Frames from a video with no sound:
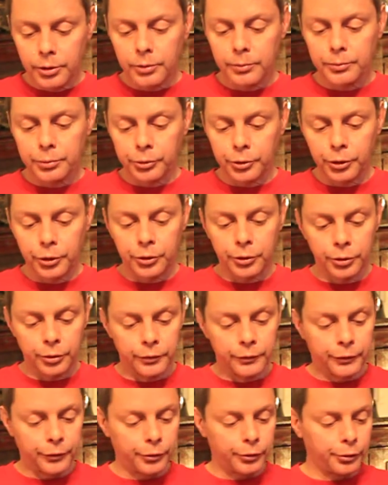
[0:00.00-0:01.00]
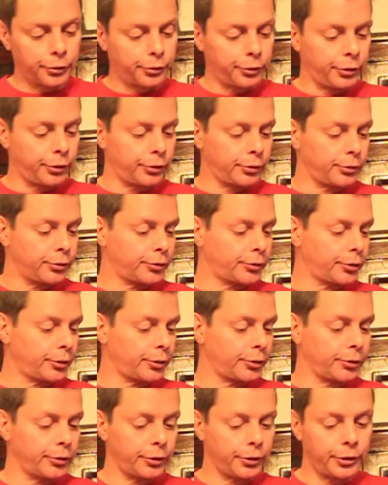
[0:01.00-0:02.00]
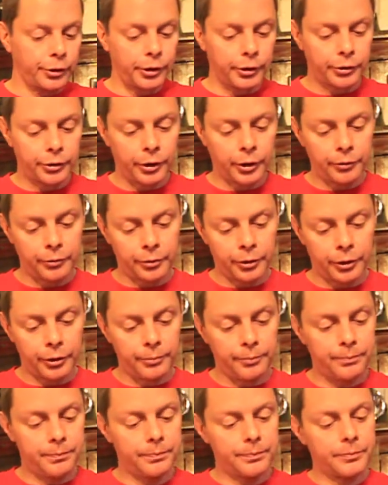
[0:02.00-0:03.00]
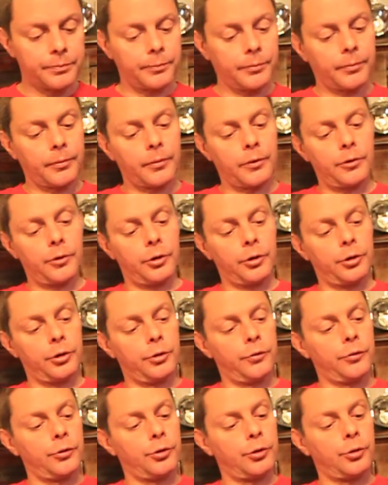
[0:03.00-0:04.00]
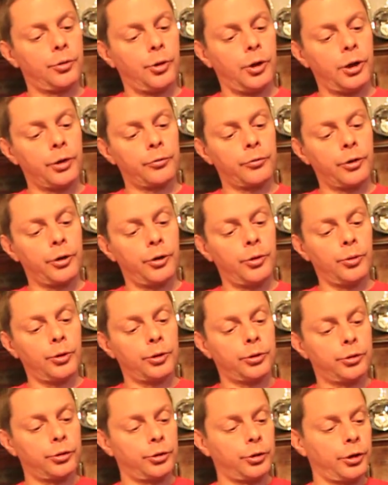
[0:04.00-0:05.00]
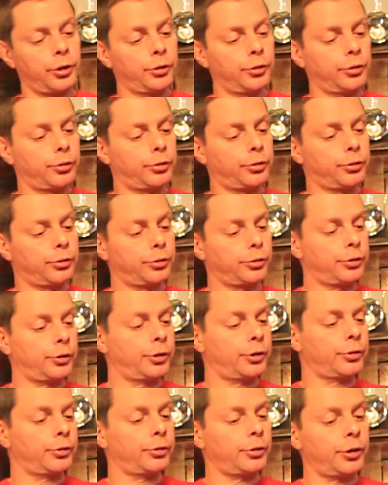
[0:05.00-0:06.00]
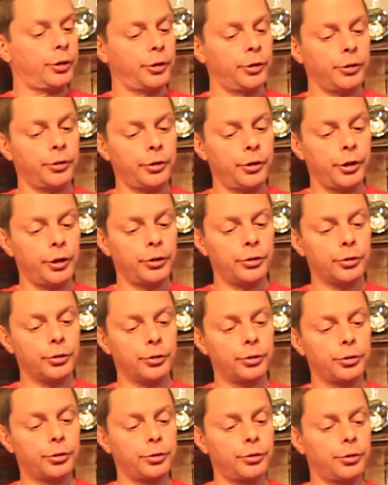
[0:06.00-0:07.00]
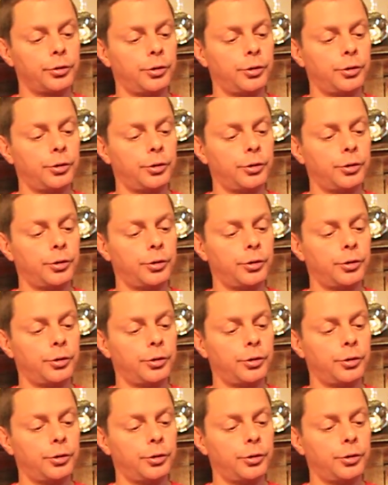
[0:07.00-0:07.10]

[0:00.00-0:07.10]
Pretty good for a standard trigger. They got that right. They give you the quad rail with the gun. This is standard. I didn't add this.